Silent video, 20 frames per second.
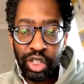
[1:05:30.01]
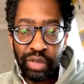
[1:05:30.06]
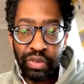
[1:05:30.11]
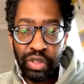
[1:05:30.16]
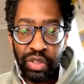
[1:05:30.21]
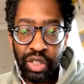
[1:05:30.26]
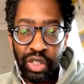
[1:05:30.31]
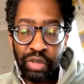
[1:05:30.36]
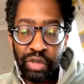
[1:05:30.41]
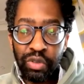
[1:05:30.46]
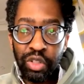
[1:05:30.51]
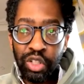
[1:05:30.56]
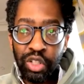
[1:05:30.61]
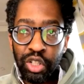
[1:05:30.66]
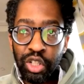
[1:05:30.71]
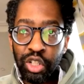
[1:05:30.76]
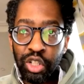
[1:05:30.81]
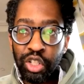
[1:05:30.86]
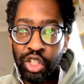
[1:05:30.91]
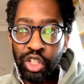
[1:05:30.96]
If you see a
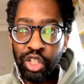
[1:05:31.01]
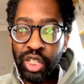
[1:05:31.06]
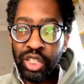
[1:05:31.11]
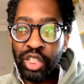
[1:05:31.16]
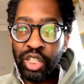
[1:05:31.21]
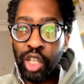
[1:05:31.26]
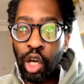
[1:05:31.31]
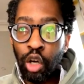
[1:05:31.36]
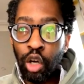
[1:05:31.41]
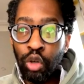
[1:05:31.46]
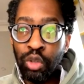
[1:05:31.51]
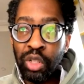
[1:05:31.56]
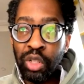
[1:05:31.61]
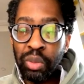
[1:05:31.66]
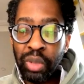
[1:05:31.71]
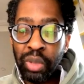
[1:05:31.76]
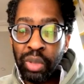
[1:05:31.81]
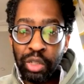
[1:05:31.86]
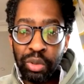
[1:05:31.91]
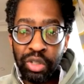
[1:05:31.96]
research year is the only
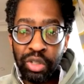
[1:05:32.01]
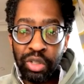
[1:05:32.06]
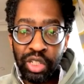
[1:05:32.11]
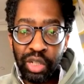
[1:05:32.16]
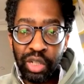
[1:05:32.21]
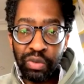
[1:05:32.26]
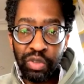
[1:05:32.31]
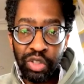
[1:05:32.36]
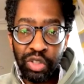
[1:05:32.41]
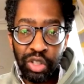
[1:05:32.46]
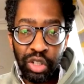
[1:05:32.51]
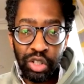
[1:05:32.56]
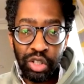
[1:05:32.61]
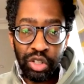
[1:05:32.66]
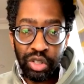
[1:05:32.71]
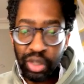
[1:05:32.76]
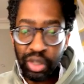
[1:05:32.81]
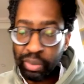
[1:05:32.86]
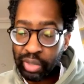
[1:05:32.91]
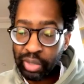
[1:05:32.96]
way to understand
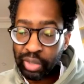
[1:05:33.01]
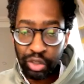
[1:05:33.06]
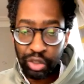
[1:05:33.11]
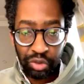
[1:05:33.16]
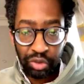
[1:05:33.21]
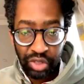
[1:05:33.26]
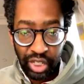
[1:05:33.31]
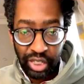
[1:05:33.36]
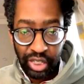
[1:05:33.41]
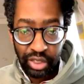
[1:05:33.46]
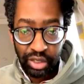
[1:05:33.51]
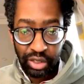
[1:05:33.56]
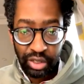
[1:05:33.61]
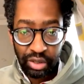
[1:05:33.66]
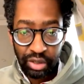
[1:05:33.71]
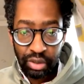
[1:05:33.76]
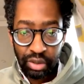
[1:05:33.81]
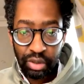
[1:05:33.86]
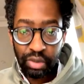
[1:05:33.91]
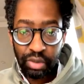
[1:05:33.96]
research, that makes no sense,
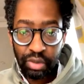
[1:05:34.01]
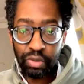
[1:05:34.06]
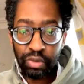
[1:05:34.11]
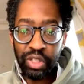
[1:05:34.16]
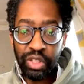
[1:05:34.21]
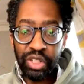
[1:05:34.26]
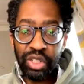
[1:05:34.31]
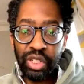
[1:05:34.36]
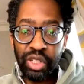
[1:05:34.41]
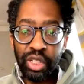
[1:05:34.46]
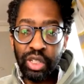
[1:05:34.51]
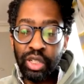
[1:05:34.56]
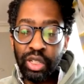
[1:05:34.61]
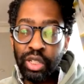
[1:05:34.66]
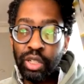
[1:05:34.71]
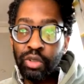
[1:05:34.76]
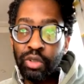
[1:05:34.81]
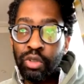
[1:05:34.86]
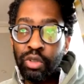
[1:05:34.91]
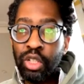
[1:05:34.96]
for reasons I said
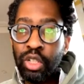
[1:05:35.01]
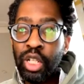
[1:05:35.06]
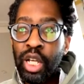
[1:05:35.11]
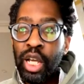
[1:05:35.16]
earlier on.